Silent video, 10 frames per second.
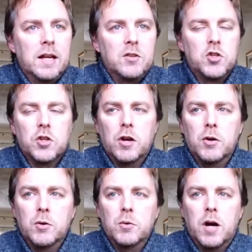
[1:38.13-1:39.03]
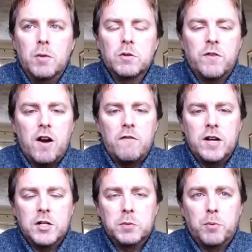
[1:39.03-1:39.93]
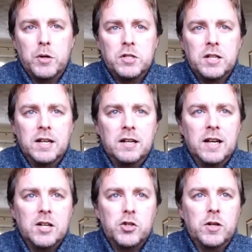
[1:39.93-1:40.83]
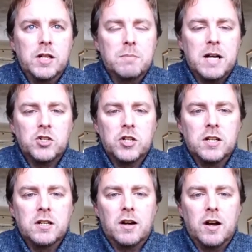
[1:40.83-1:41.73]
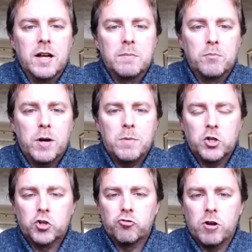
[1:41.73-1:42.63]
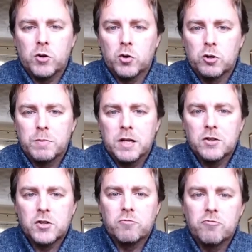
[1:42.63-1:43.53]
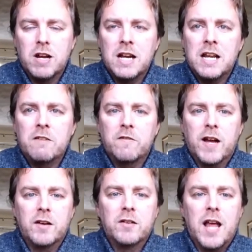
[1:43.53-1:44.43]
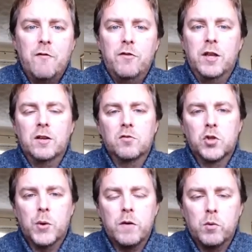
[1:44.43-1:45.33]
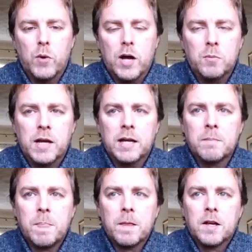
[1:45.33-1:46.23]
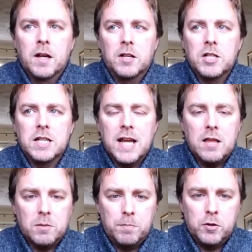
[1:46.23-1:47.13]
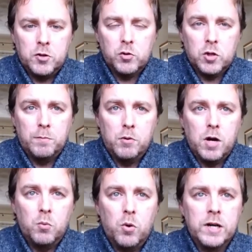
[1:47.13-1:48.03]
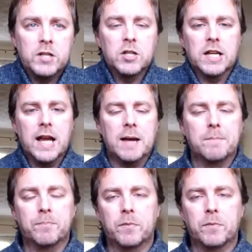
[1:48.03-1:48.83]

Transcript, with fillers: And so I was very, very disappointed, and as you can imagine, I pretty much struggled because I really found everything too overwhelming. I didn't get the personal support I wanted to get.